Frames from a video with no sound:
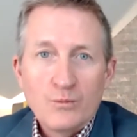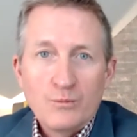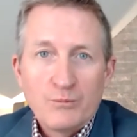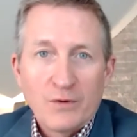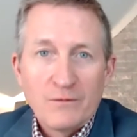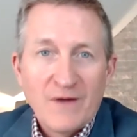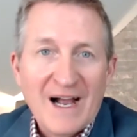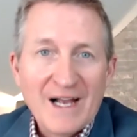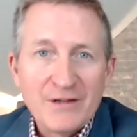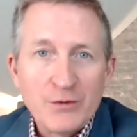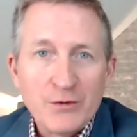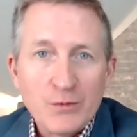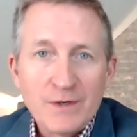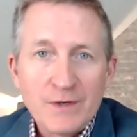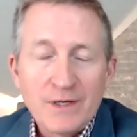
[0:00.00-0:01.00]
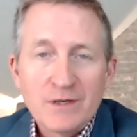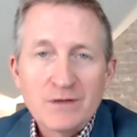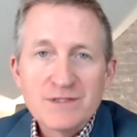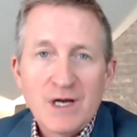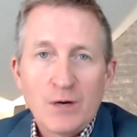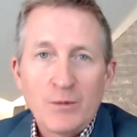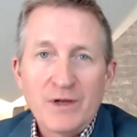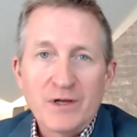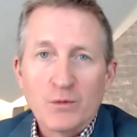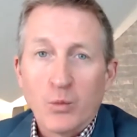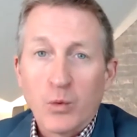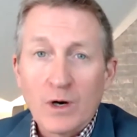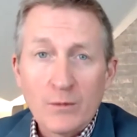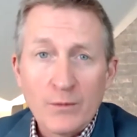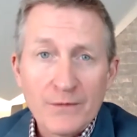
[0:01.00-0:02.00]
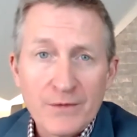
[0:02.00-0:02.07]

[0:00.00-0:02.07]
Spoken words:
provide you, and here's how we could work with